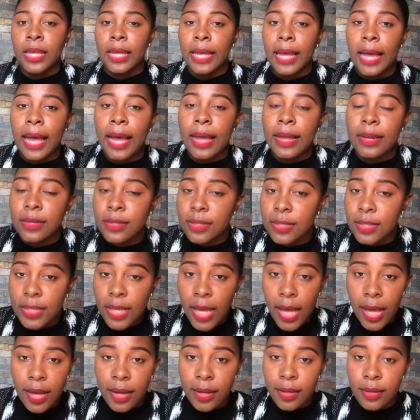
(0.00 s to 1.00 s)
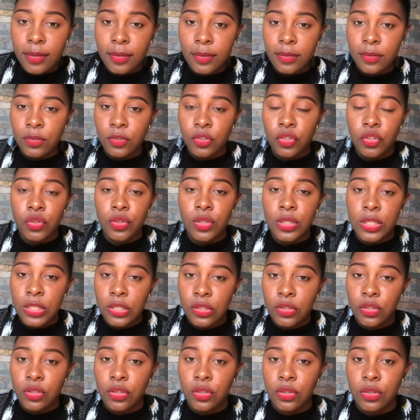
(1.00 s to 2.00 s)
And yeah. You
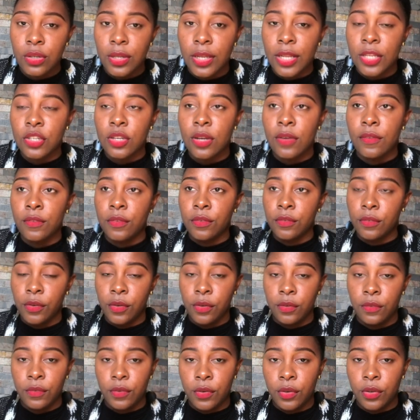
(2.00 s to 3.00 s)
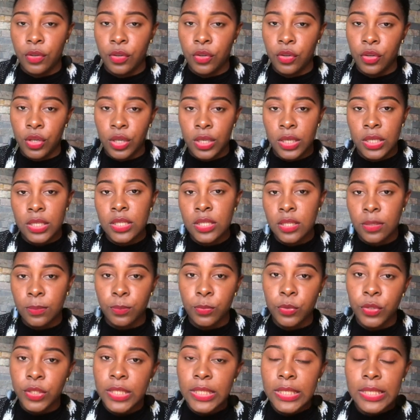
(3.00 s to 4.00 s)
need to ensure that you have a very, very good
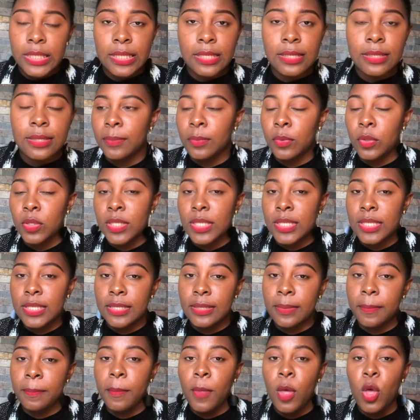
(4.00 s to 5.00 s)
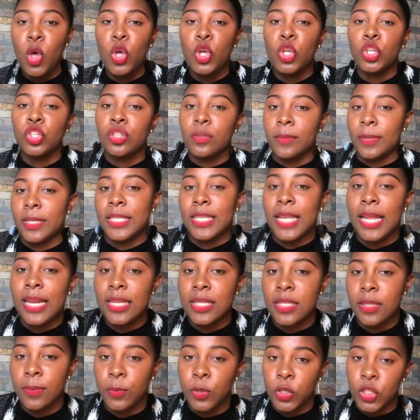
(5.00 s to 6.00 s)
support system. So my
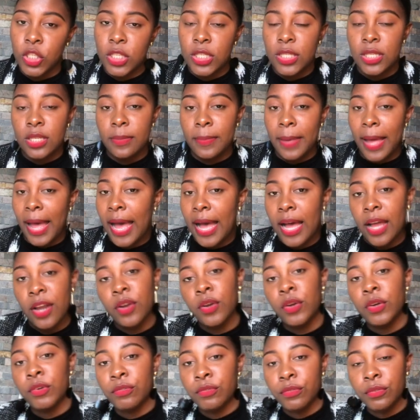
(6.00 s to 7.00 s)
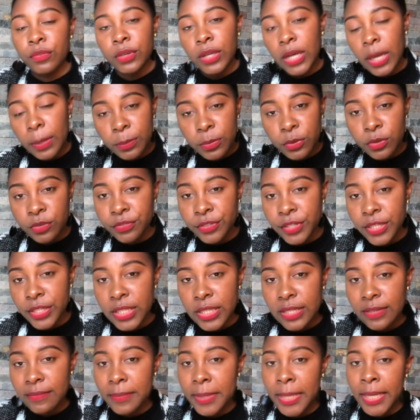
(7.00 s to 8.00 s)
Ziale support system, I had a couple friends
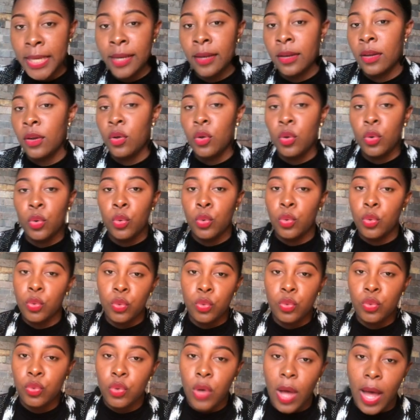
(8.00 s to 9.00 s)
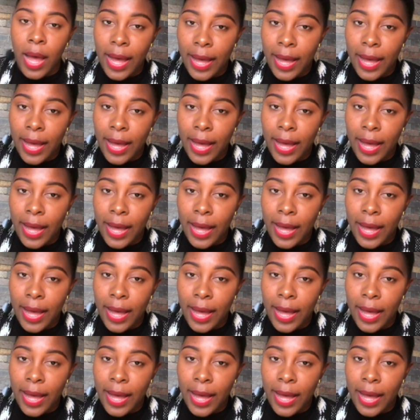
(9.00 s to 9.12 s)
of mine who